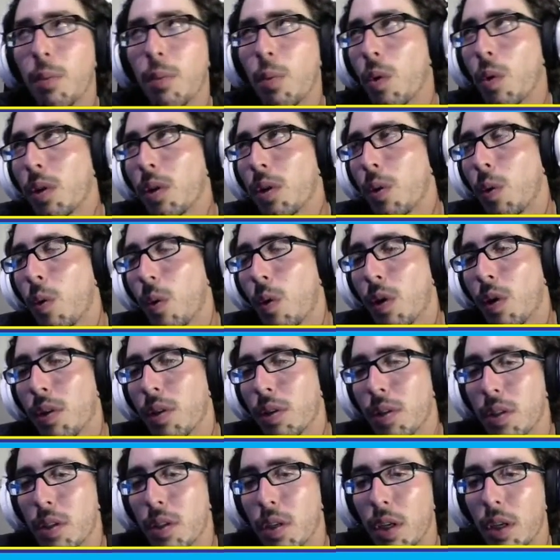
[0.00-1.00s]

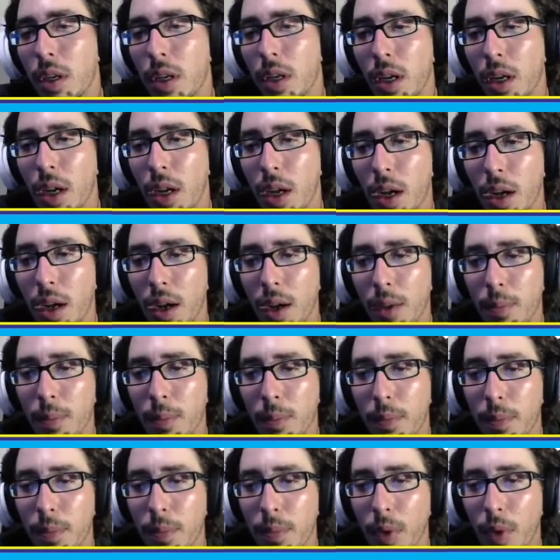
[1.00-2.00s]
towards
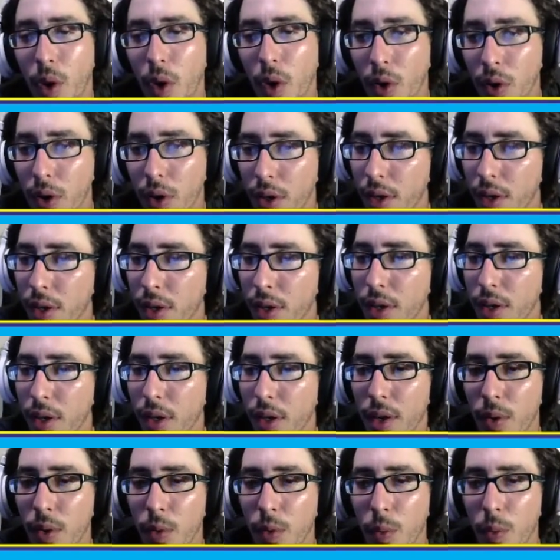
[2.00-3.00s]
Arc
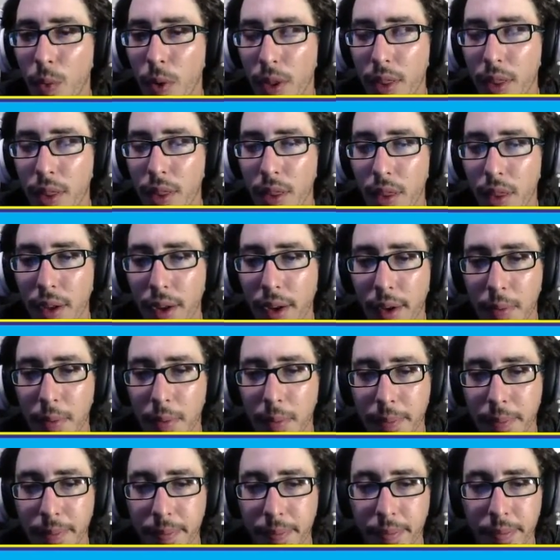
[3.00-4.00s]
with
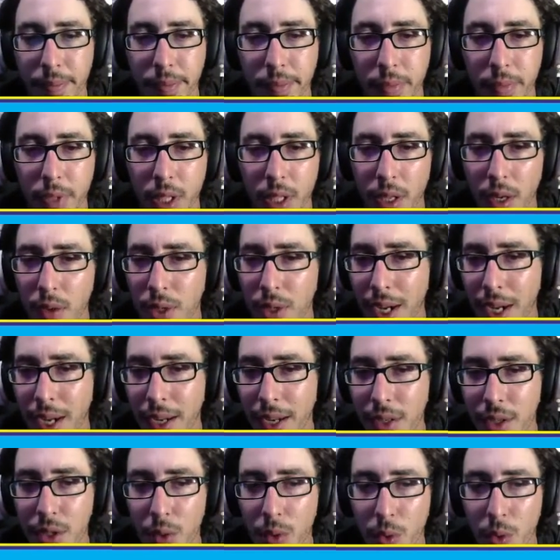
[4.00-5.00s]

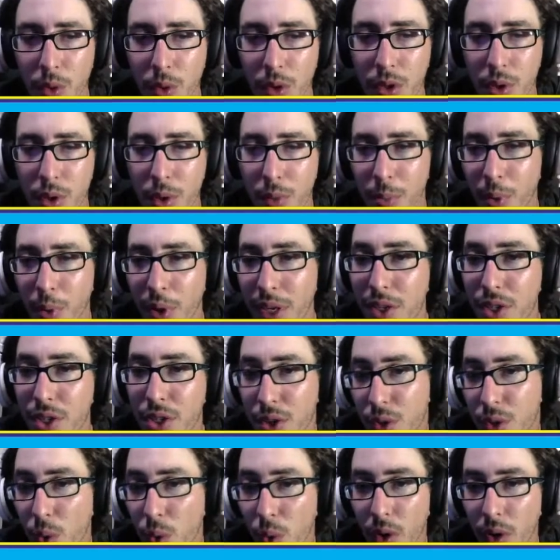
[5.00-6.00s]
dinosaurs or
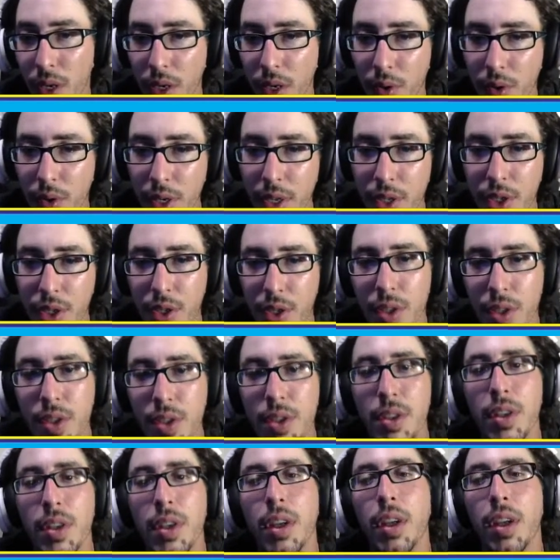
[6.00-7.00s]
prehistoric creatures.
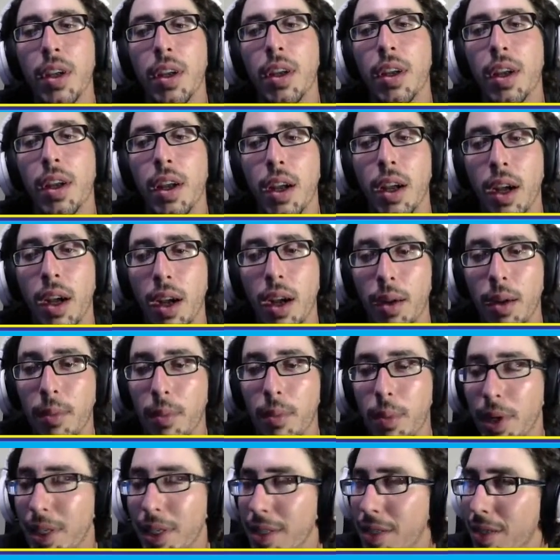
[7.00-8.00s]
But
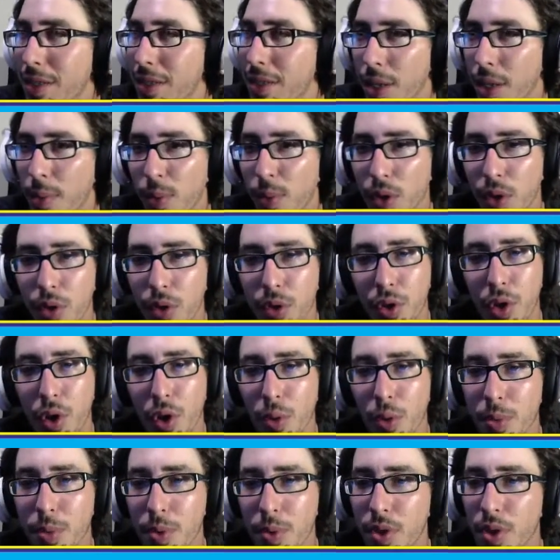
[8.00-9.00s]
it's the similar
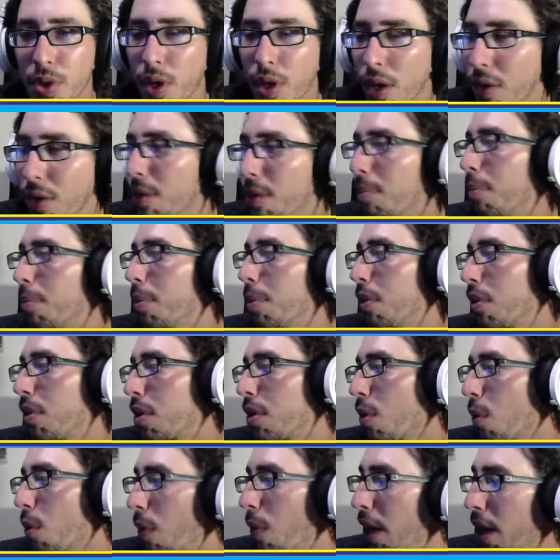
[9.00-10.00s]
tropes. You're building your
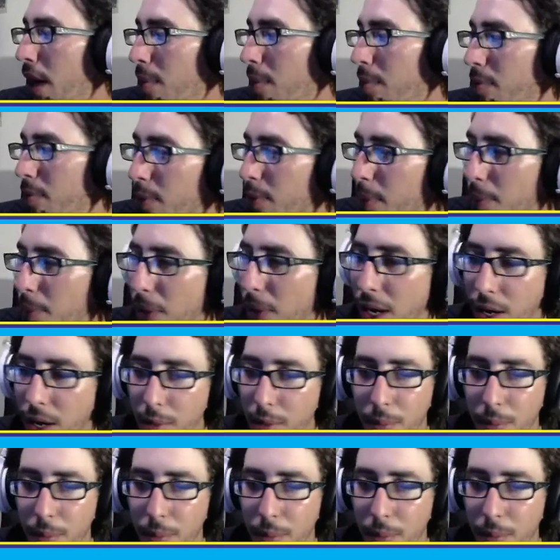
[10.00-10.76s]
way up from the bottom,